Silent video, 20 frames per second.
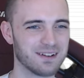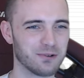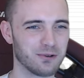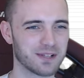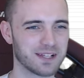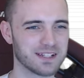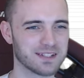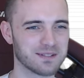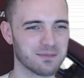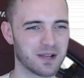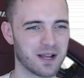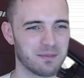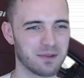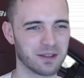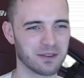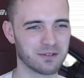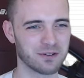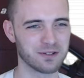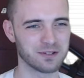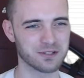autism
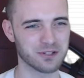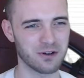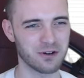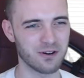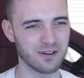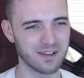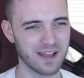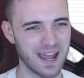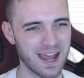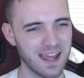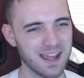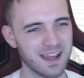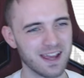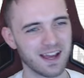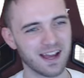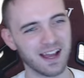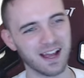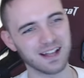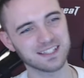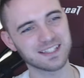coming through strong there.
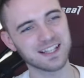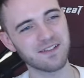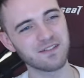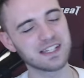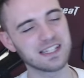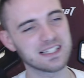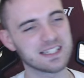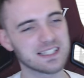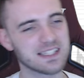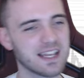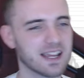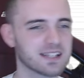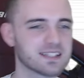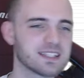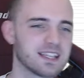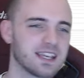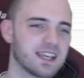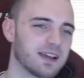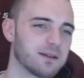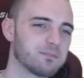Uh,
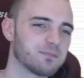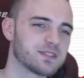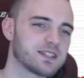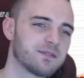76 here,